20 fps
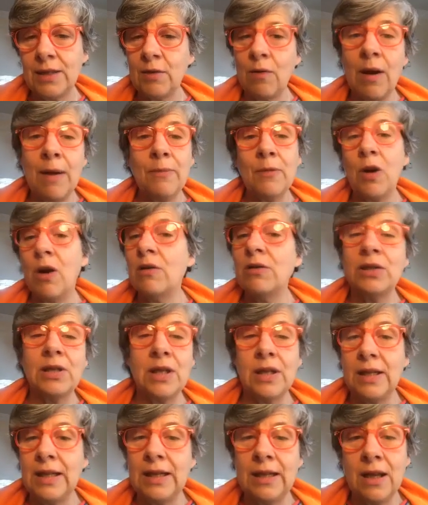So I'm
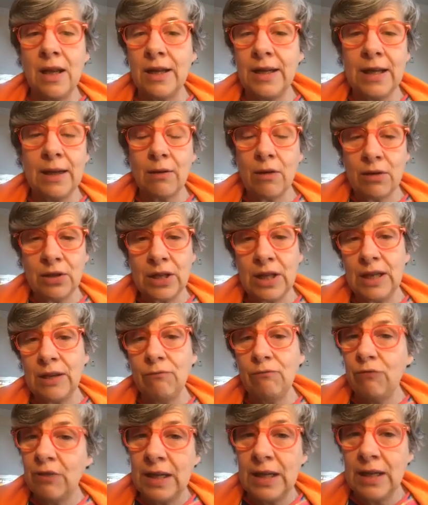constantly learning and
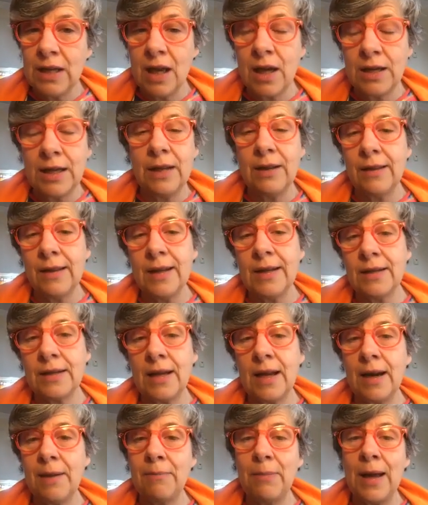constantly relearning
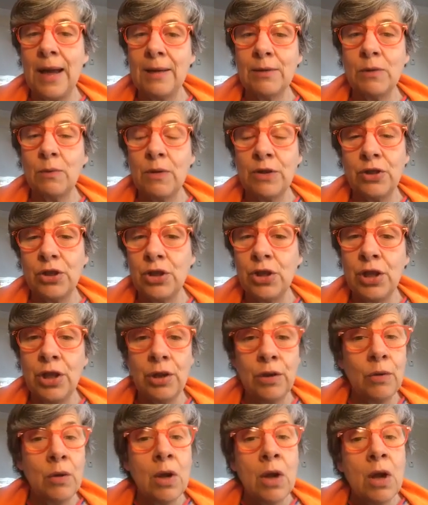things that I perhaps once
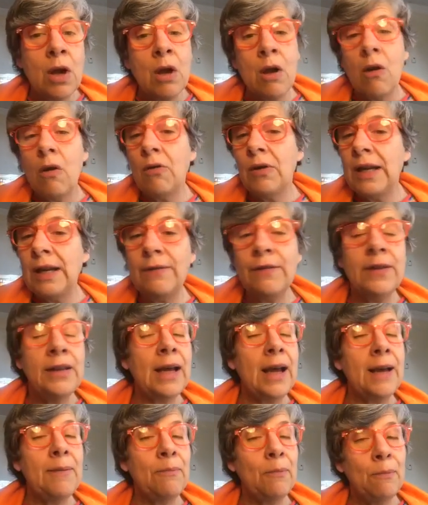knew, or even
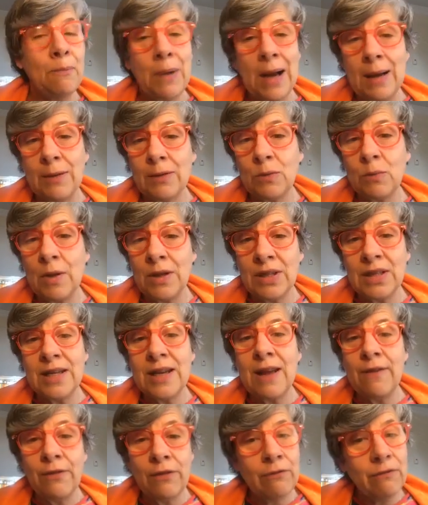that I perhaps once
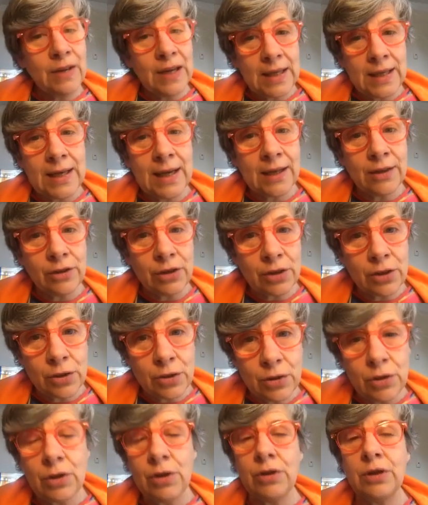never really
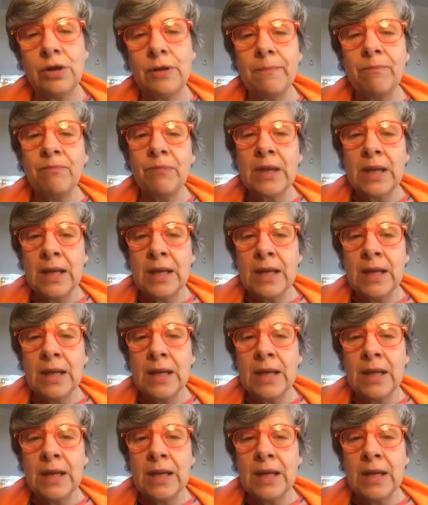understood.